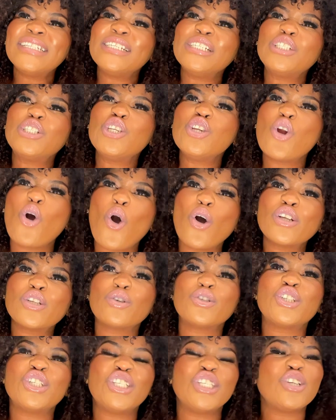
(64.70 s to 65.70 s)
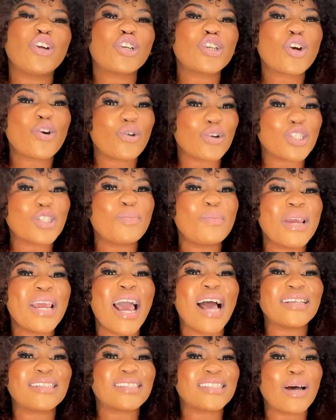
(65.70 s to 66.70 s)
did not, or she did not cross
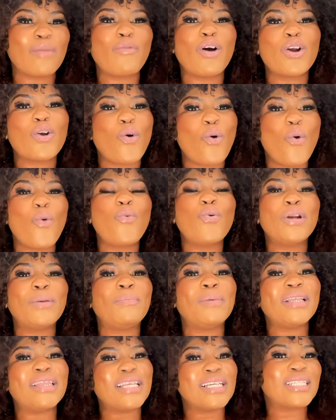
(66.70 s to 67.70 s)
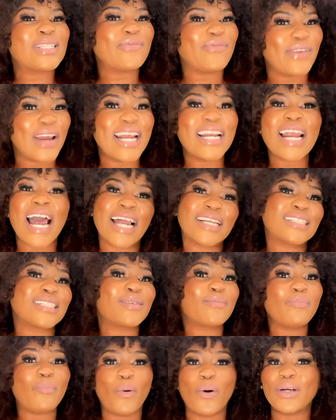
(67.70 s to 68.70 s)
me as someone who would be this vain at
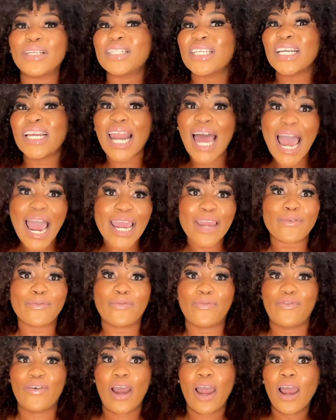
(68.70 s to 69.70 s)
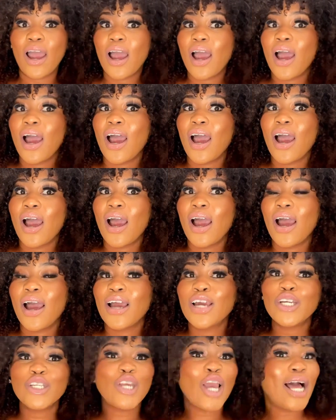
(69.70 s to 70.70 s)
some point in life.
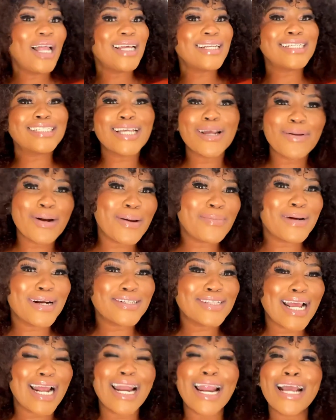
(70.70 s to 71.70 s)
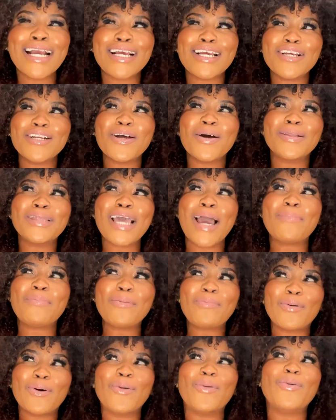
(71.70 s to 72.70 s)
You understand what I'm saying? Like, you know, there are
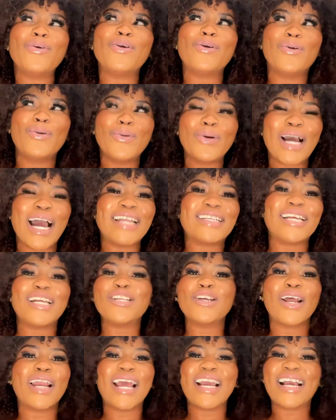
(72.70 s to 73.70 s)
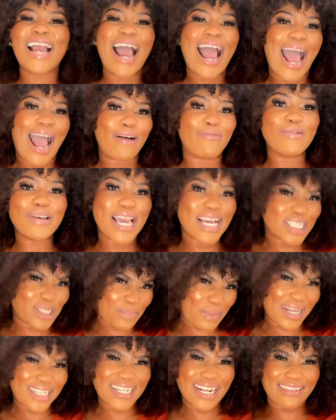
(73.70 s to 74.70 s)
people who you look at and you're like, ah, we
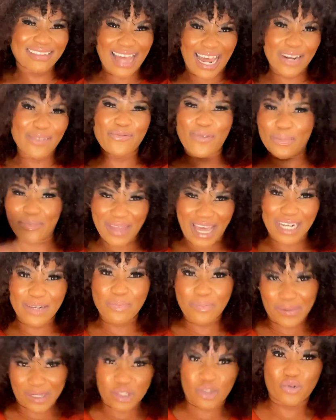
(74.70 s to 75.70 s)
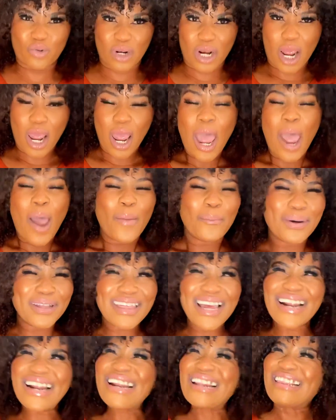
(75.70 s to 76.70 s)
expected that from that person. But
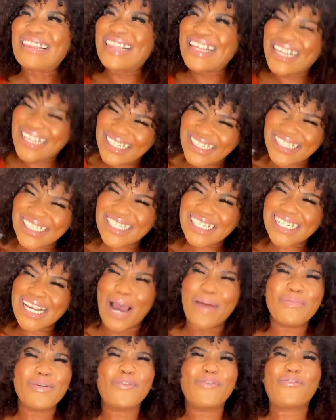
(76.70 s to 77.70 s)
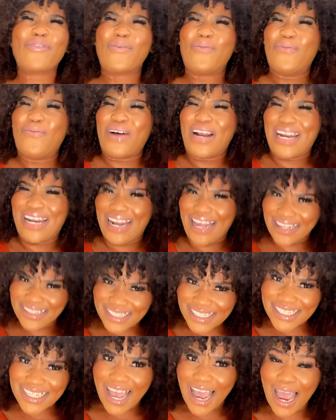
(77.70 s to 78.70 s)
then this coming from
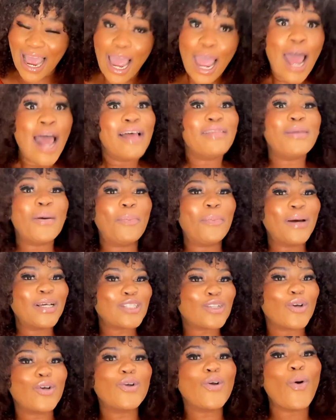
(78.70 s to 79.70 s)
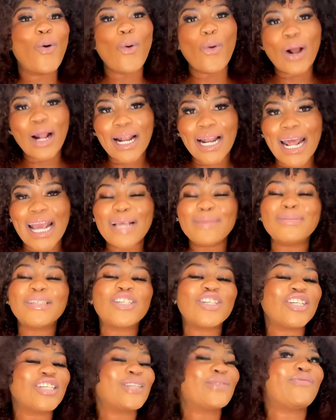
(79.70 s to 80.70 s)
Vanessa, the person who claims
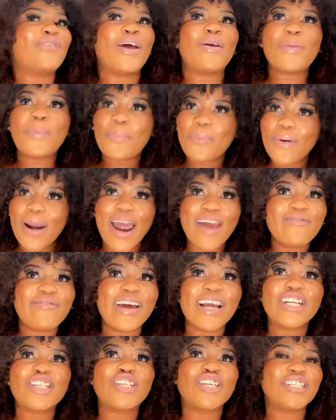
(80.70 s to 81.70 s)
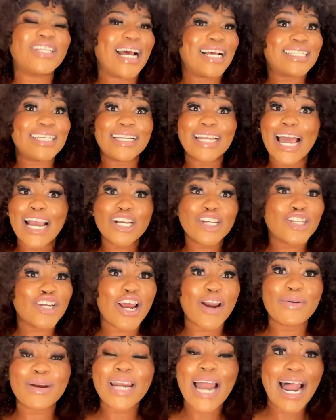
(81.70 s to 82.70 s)
she's very private, she doesn't like
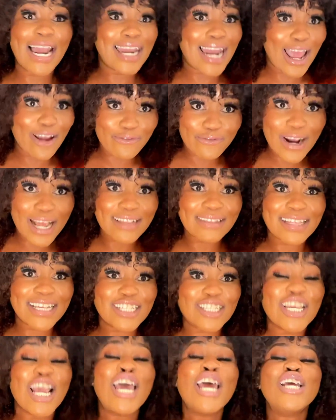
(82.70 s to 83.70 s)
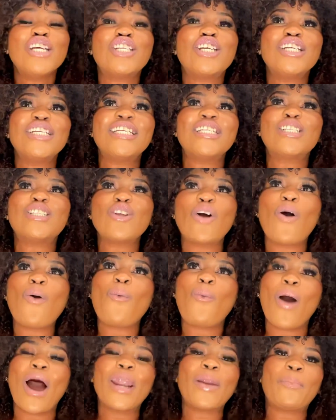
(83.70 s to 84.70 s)
sharing her life like this. She does
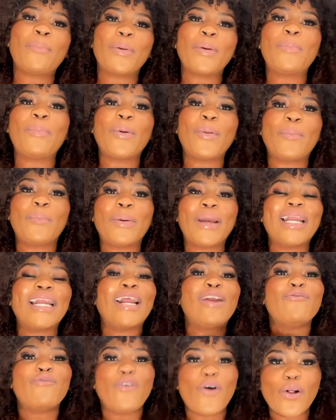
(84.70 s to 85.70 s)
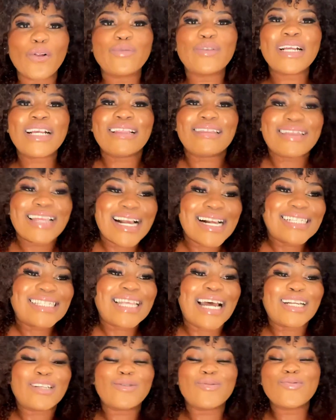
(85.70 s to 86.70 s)
not want people being involved in things
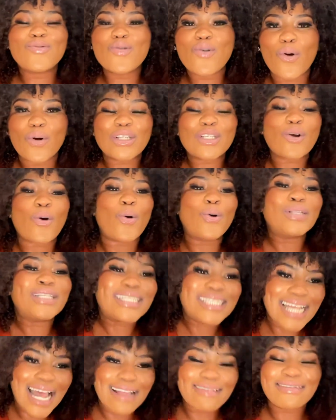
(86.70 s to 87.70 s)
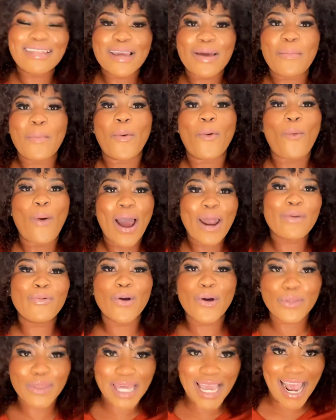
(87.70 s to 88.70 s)
that do not concern them one
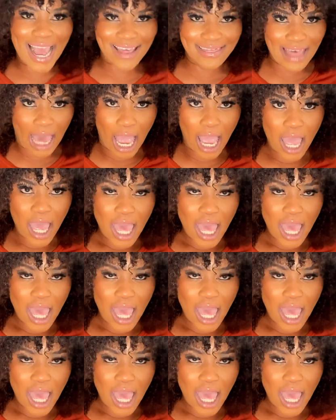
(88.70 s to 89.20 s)
way or the other.